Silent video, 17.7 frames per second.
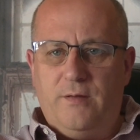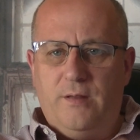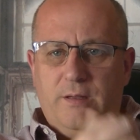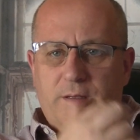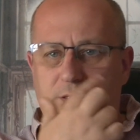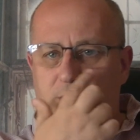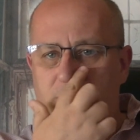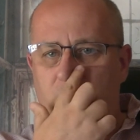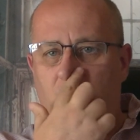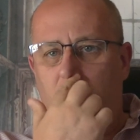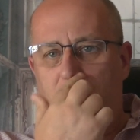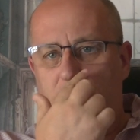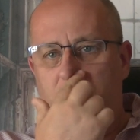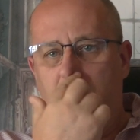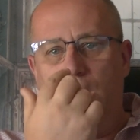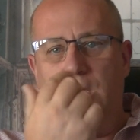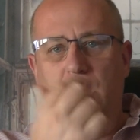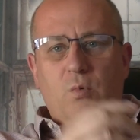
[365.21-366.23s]
And this is
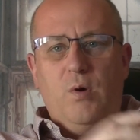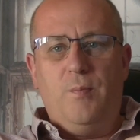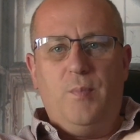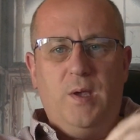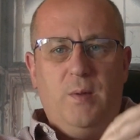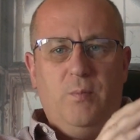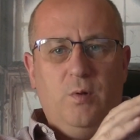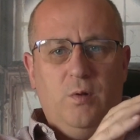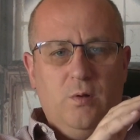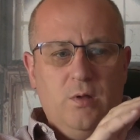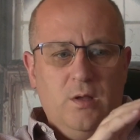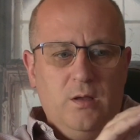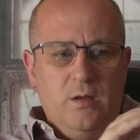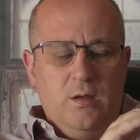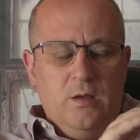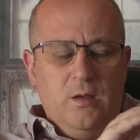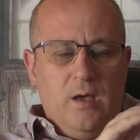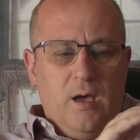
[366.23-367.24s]
why when people
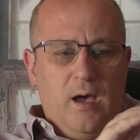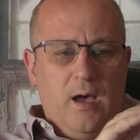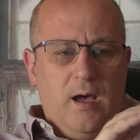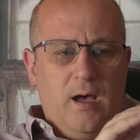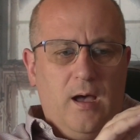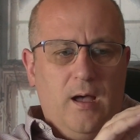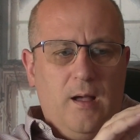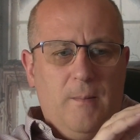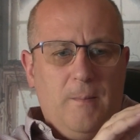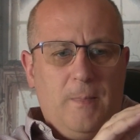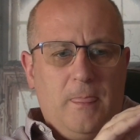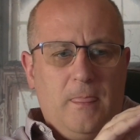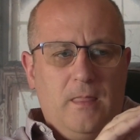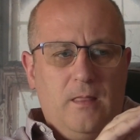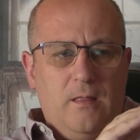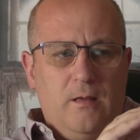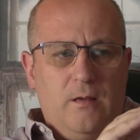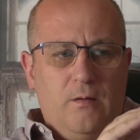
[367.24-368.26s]

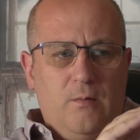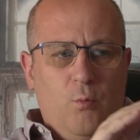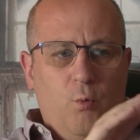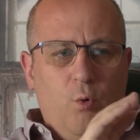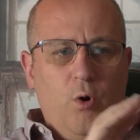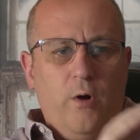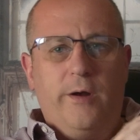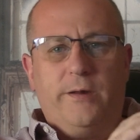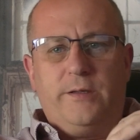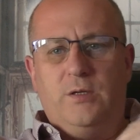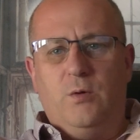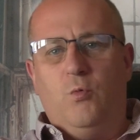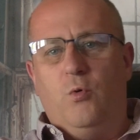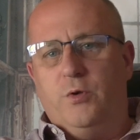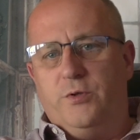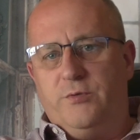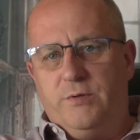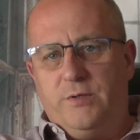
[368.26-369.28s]
um, work
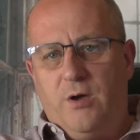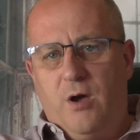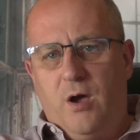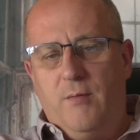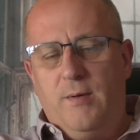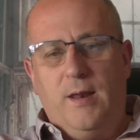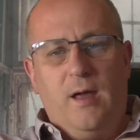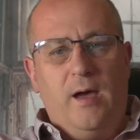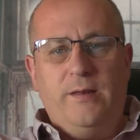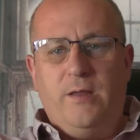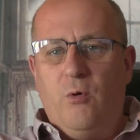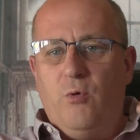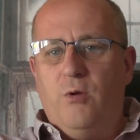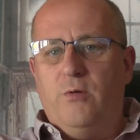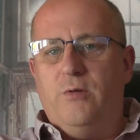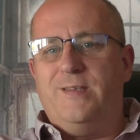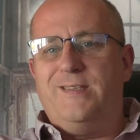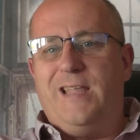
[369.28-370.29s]
towards retirement, I
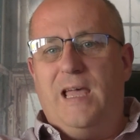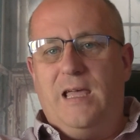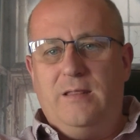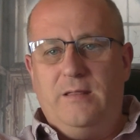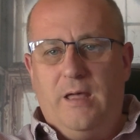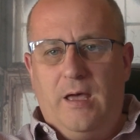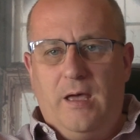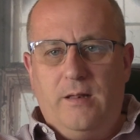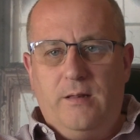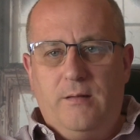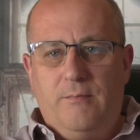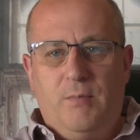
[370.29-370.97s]
don't understand that.